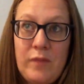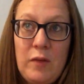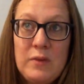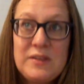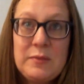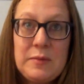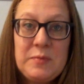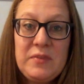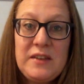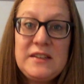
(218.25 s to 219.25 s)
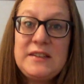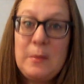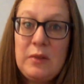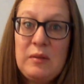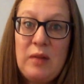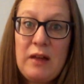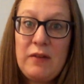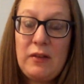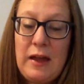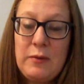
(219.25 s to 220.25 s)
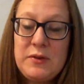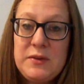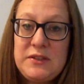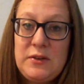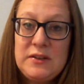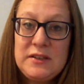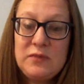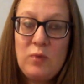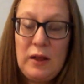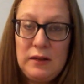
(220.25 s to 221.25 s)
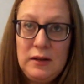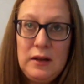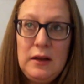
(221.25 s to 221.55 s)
which sometimes provides a stumbling block for language with students as well.